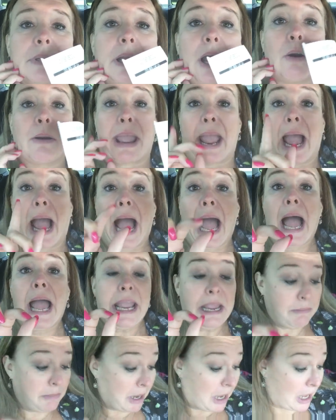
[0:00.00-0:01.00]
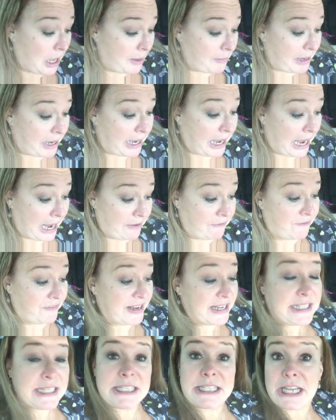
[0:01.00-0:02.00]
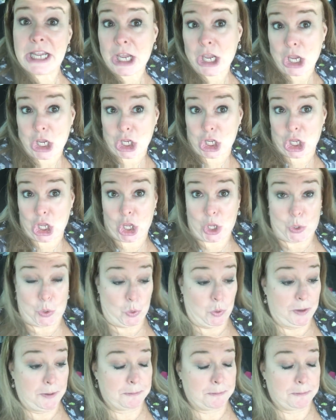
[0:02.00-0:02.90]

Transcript: Okay, I am coming and visiting you